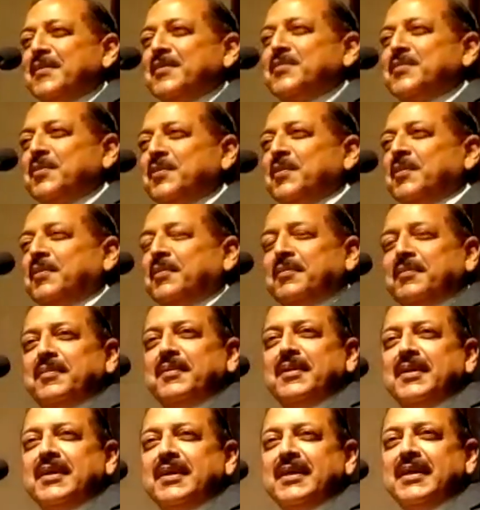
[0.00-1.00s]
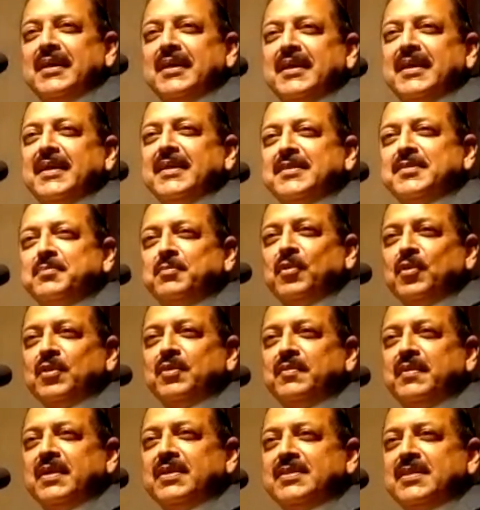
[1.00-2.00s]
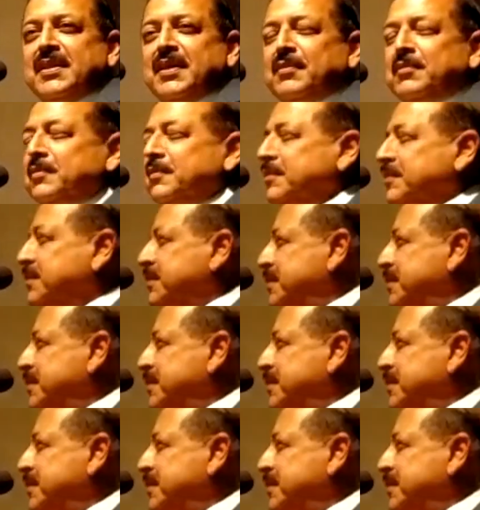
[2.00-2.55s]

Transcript: So, it's both ways now.